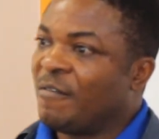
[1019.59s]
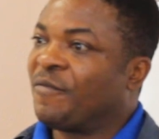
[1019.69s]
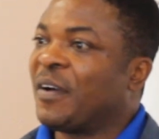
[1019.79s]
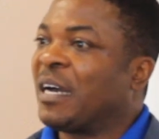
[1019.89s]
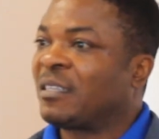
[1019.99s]
In
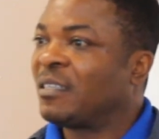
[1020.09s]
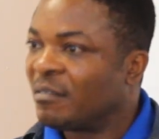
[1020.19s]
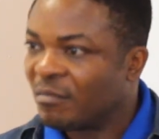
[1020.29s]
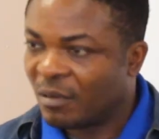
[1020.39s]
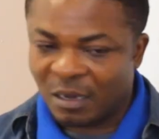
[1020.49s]

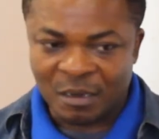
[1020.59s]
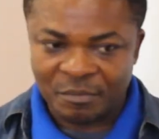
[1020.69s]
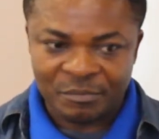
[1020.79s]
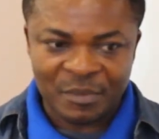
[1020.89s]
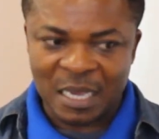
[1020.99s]
fact,
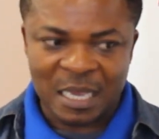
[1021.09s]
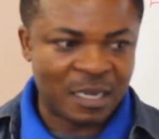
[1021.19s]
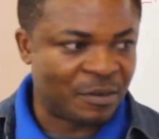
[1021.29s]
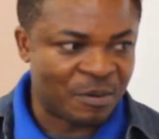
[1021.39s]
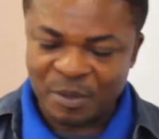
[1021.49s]
I
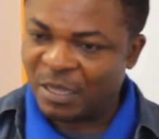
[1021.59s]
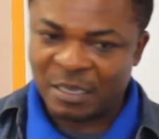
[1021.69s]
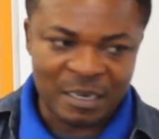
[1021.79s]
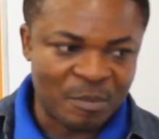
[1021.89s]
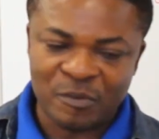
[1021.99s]
can't
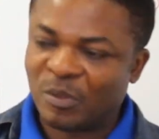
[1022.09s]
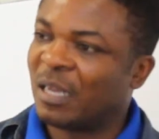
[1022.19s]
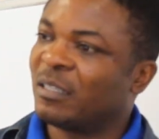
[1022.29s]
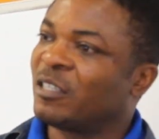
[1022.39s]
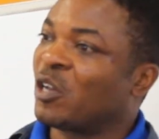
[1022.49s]
remember the name of
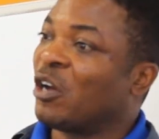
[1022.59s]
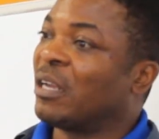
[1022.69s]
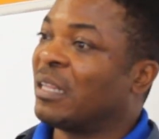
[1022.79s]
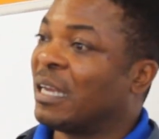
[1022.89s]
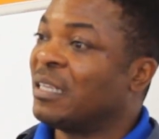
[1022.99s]
that
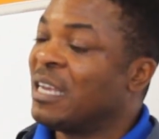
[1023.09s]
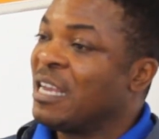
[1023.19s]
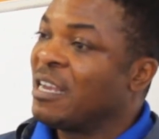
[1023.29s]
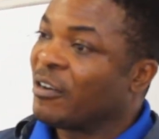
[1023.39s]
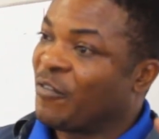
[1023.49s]
scholar that
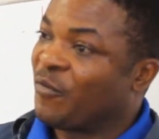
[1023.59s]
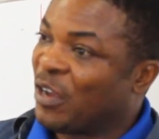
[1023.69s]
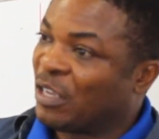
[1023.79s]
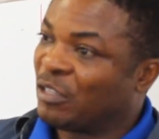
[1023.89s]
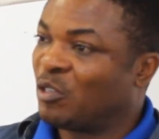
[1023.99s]

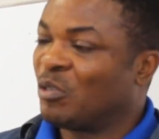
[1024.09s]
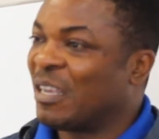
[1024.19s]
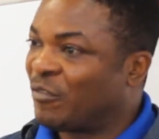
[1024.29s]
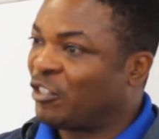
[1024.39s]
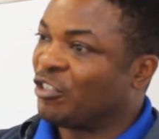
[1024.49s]
referred to deaf